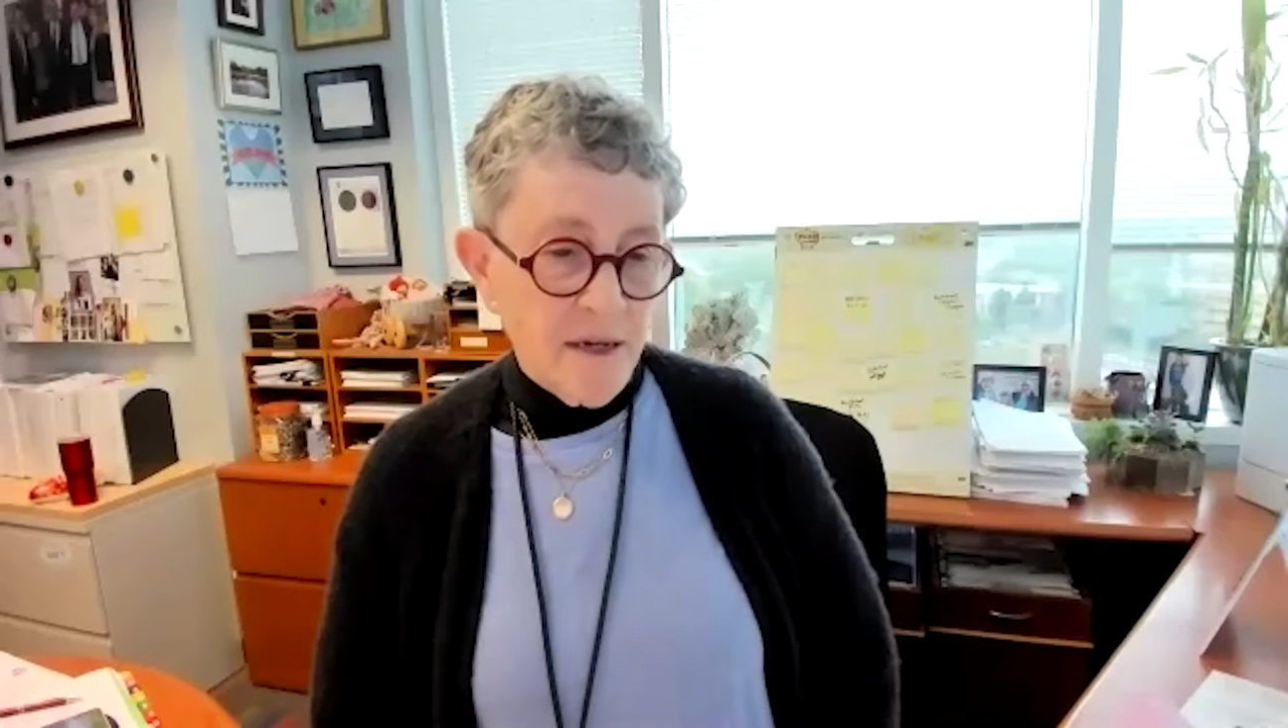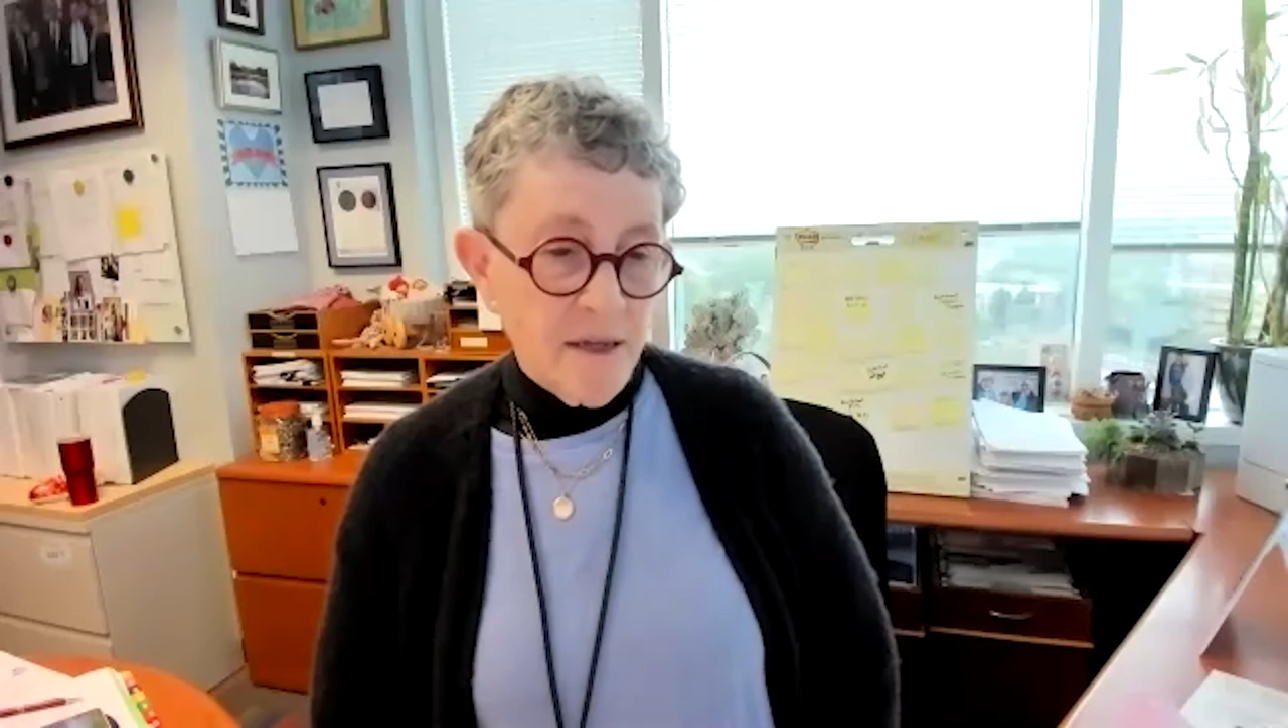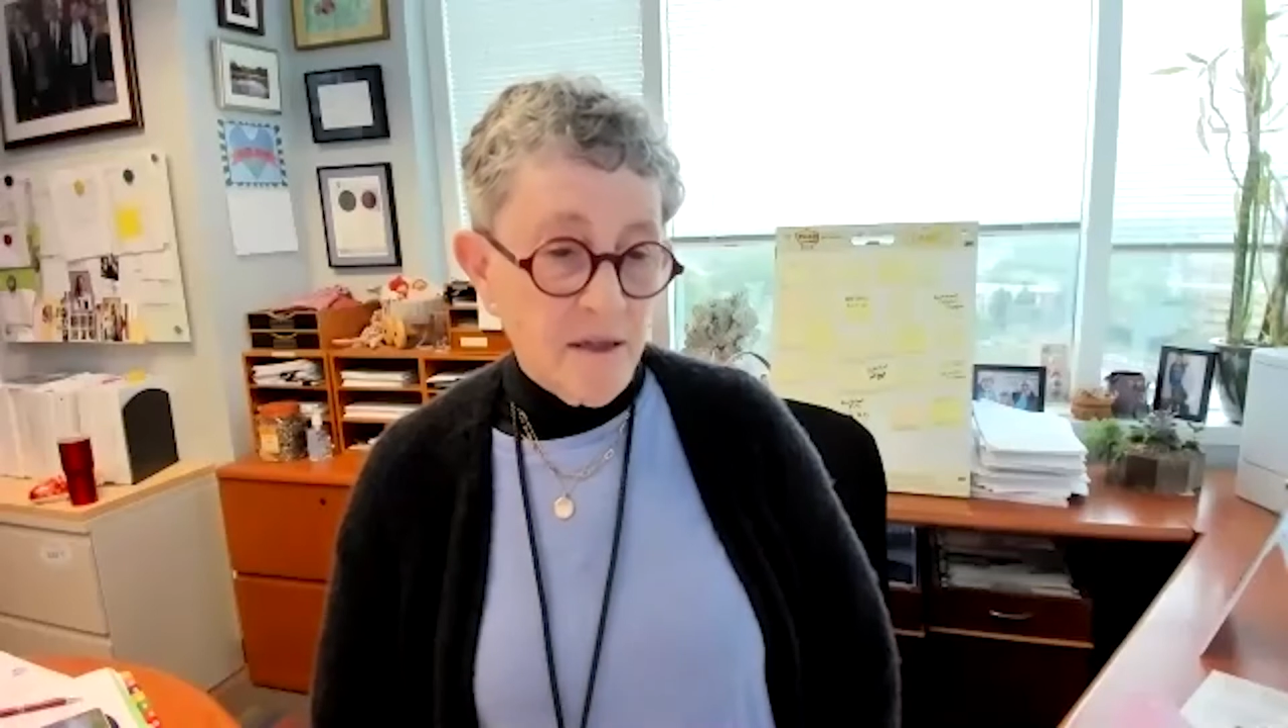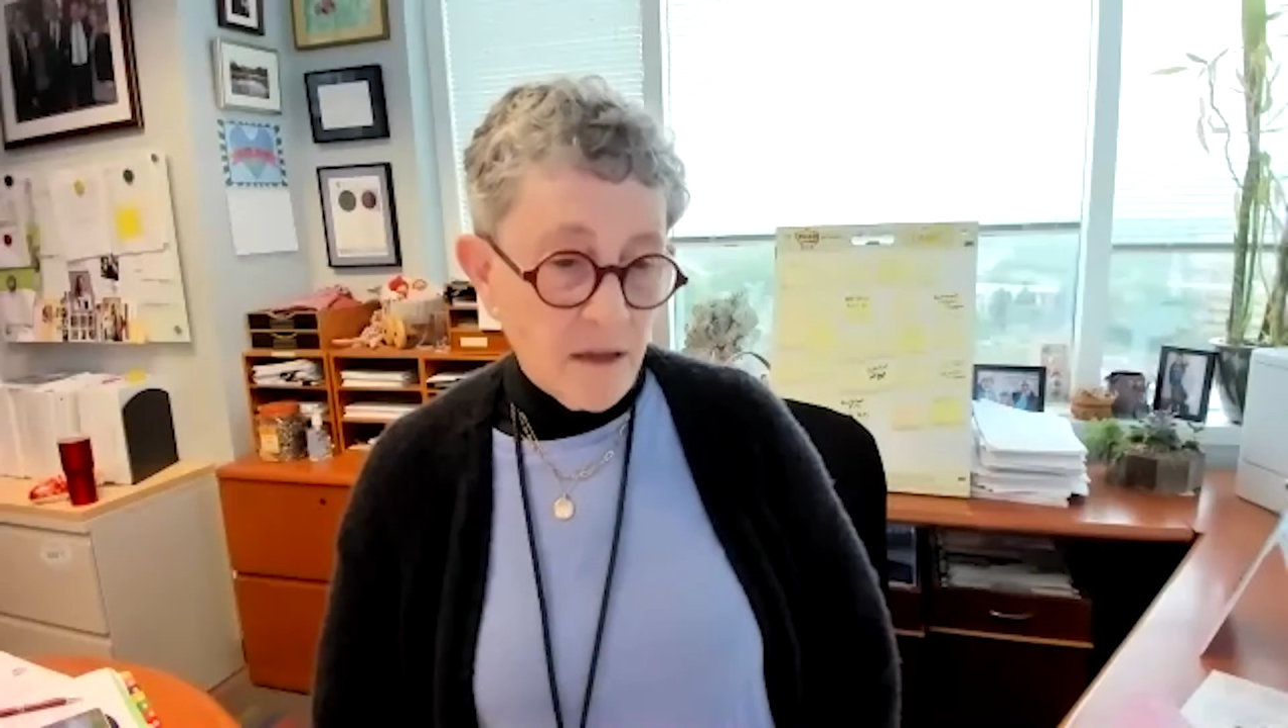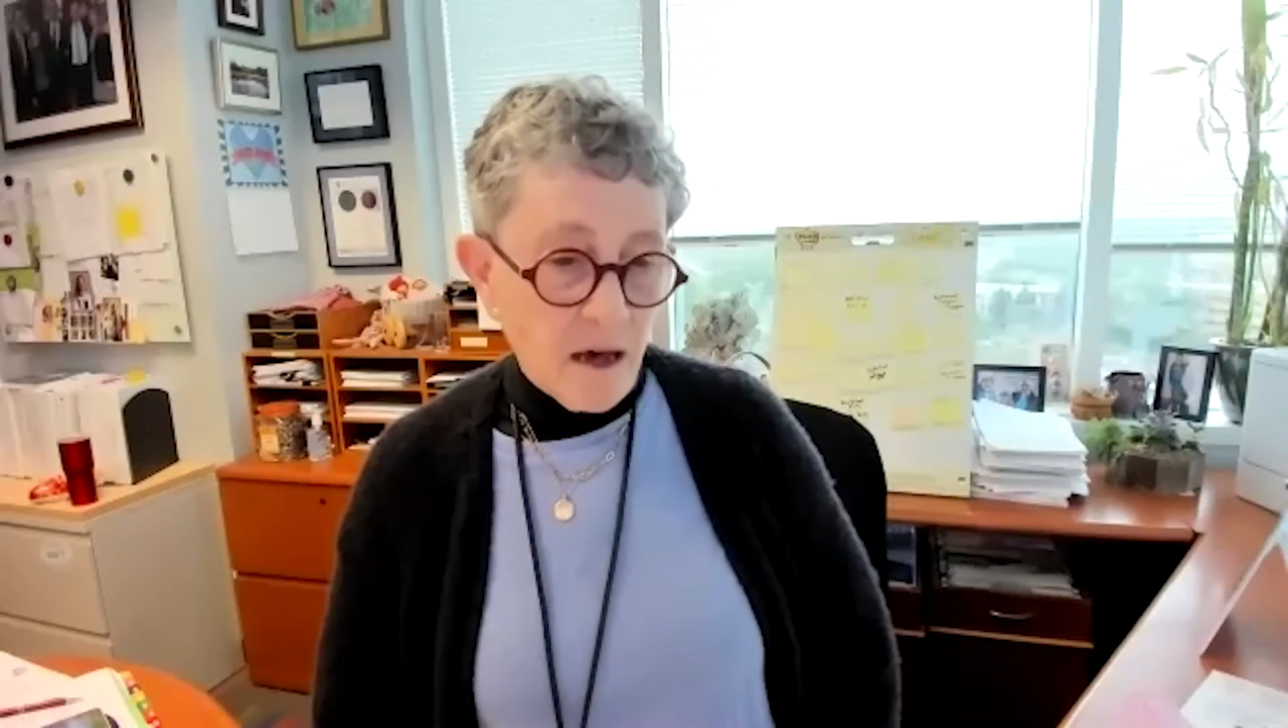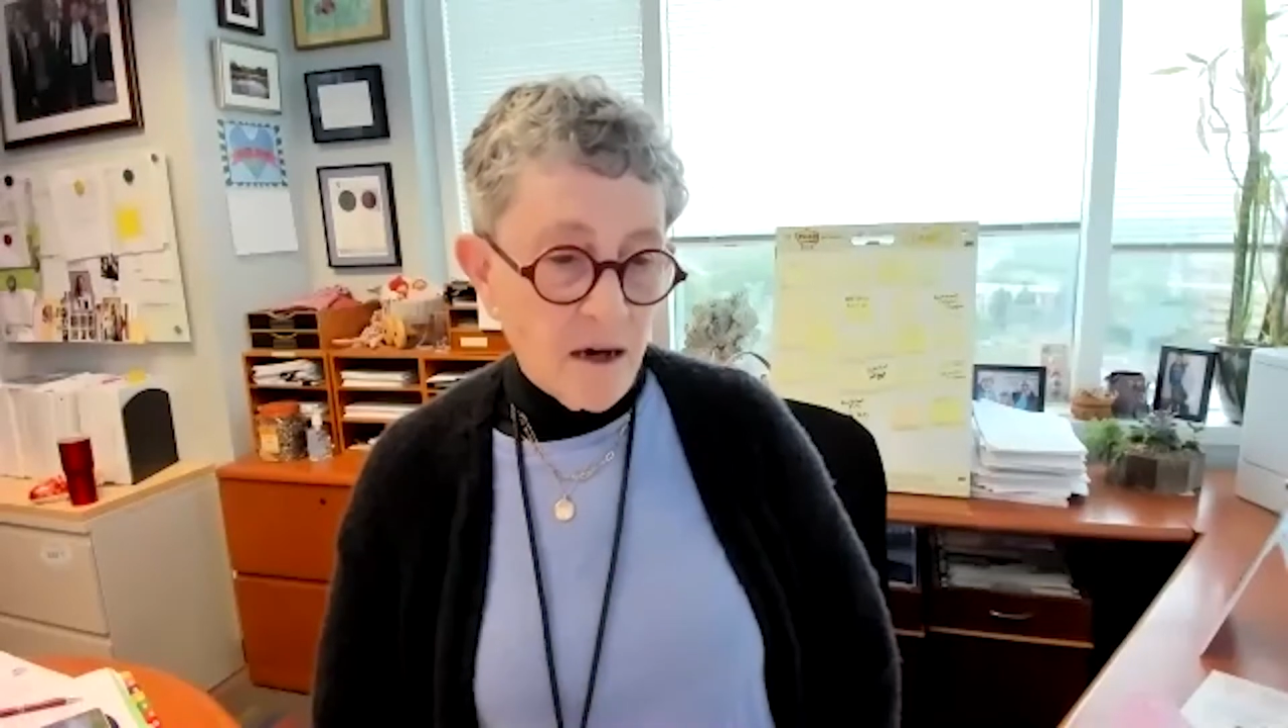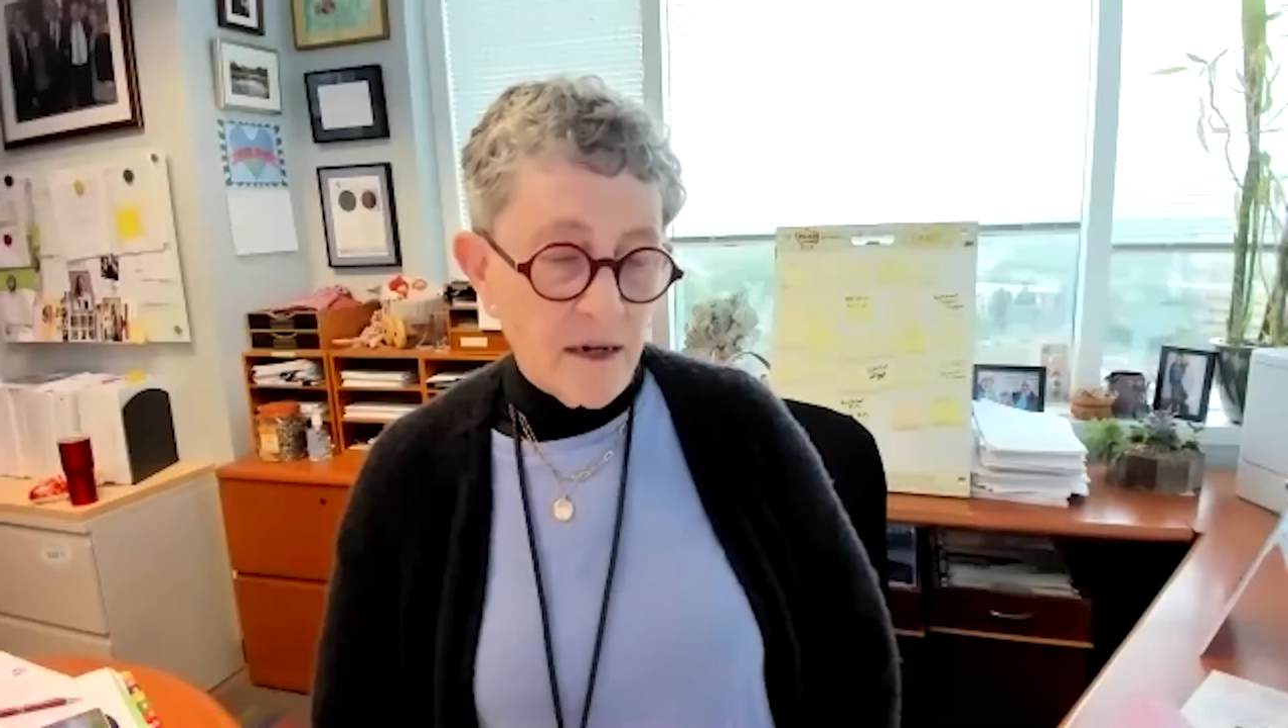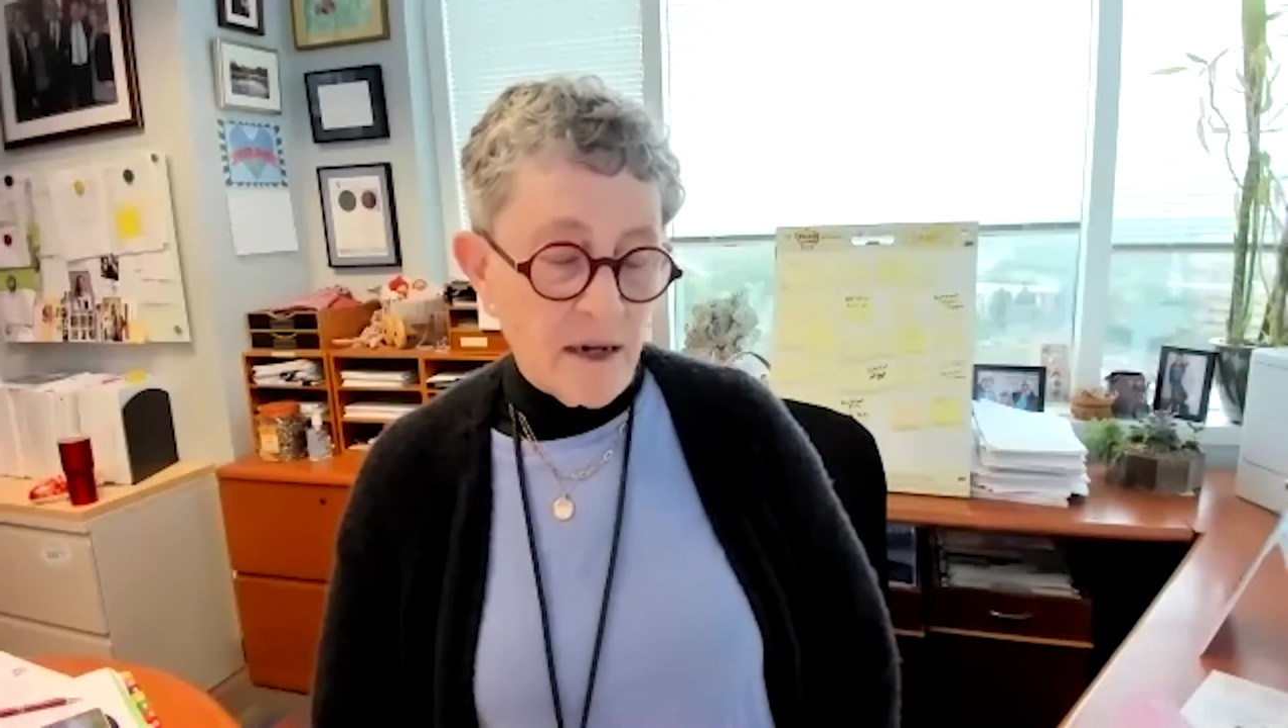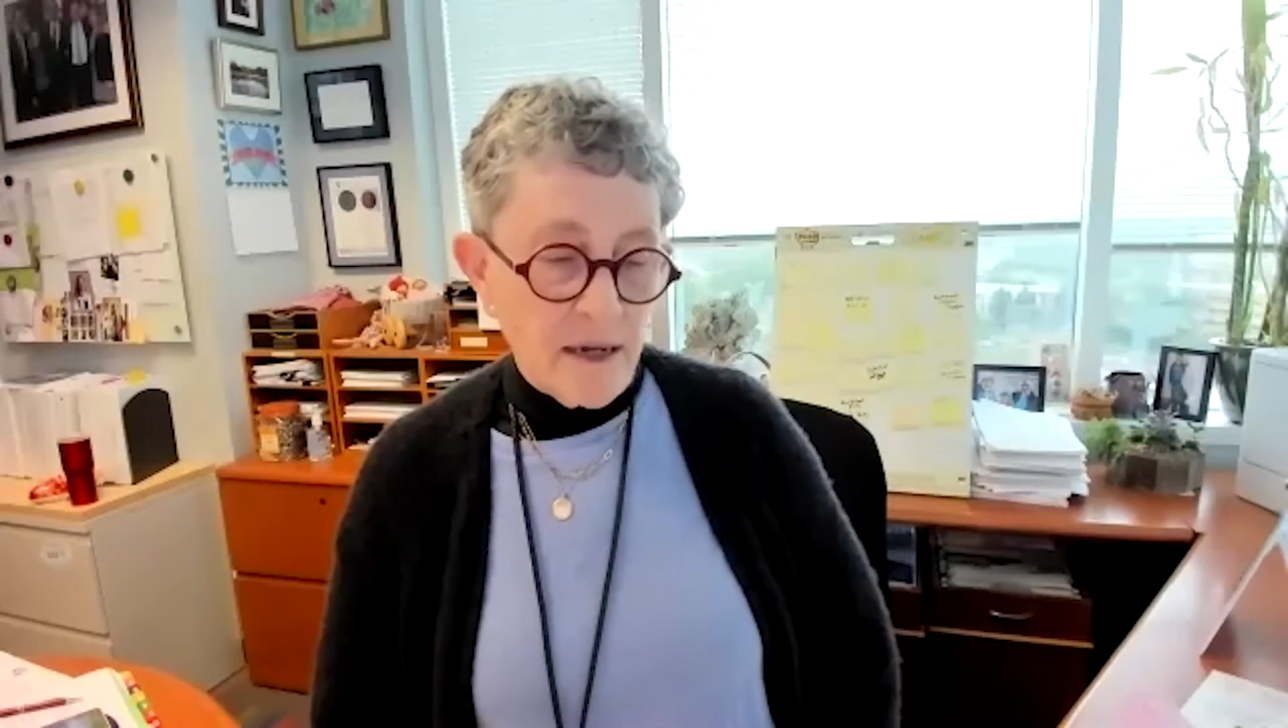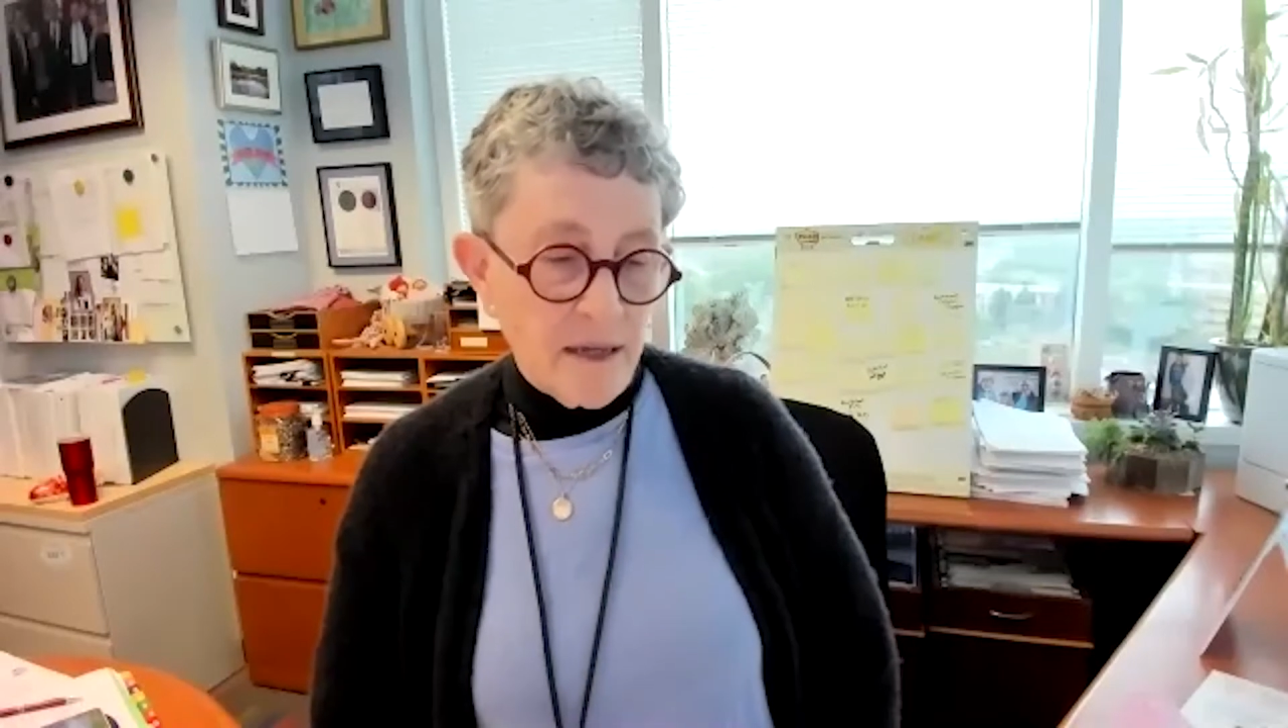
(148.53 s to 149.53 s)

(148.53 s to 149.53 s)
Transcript: in the lung